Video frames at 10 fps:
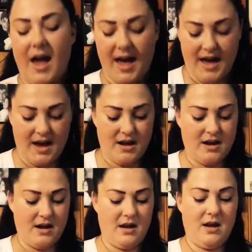
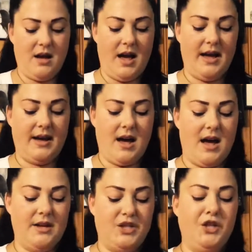and I
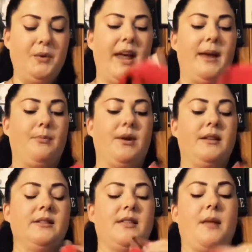got two
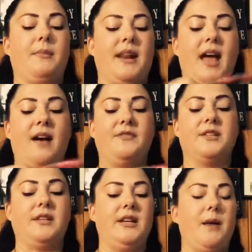aprons that I'm going to have to
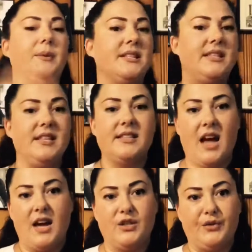clean up because these
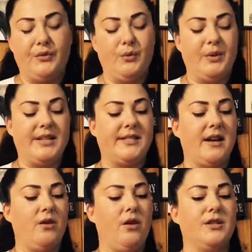guys are for
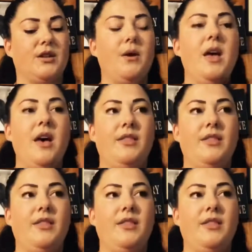resale also.